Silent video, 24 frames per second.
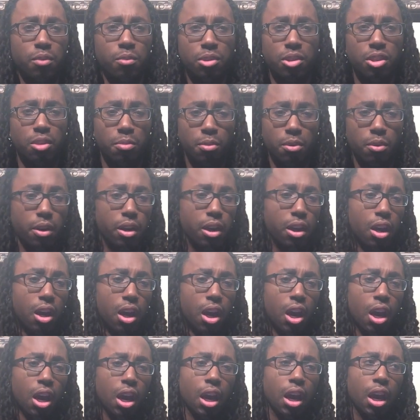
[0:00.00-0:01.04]
What's the point?
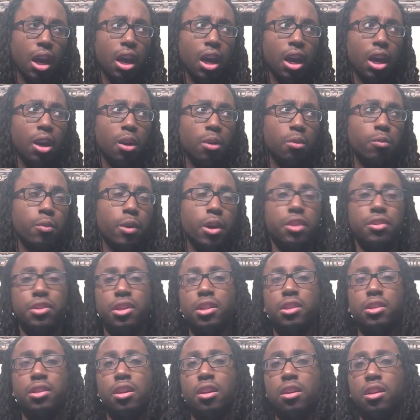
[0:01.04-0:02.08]
And Ray J
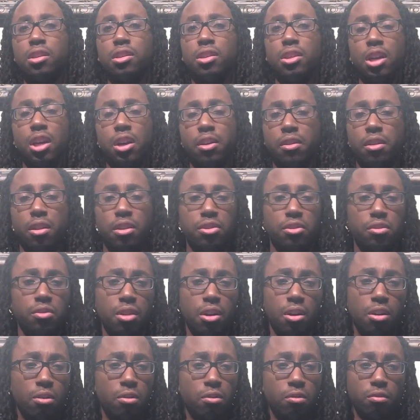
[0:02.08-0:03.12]
is telling Tierra that, you
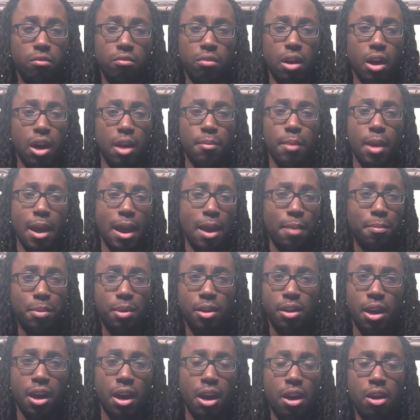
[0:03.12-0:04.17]
know, I'm
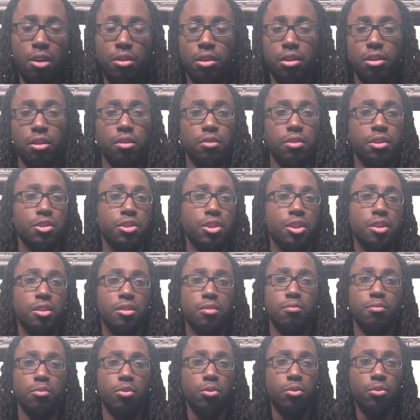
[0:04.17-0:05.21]
happy now. You know, he
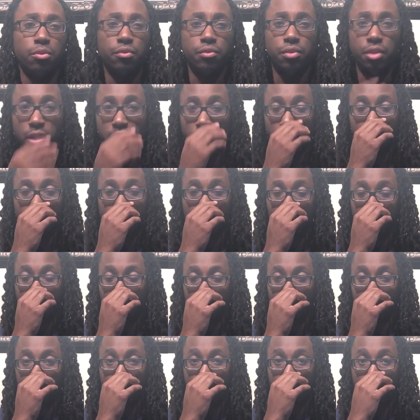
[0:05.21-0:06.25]
just moved in
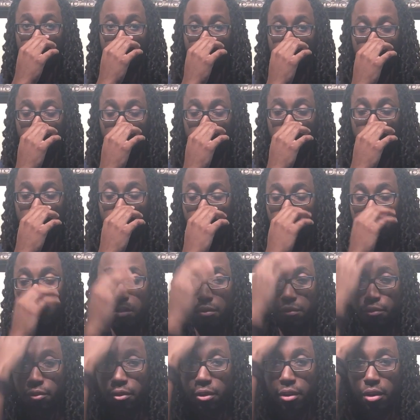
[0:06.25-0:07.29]
his new current
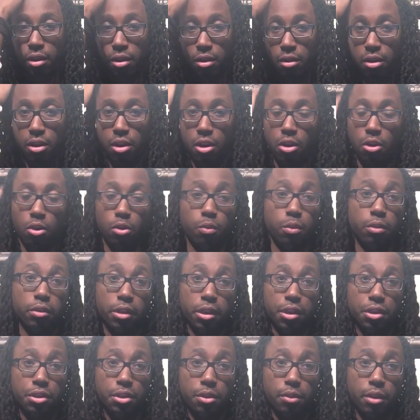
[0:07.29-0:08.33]
girlfriend, who we'll
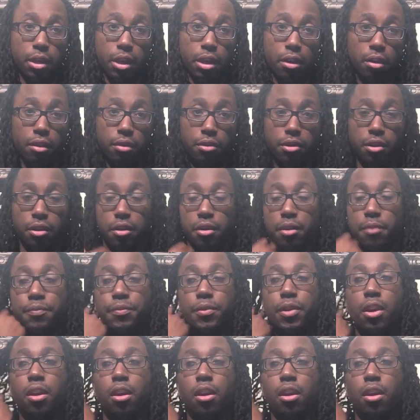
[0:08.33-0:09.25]
get to later, child.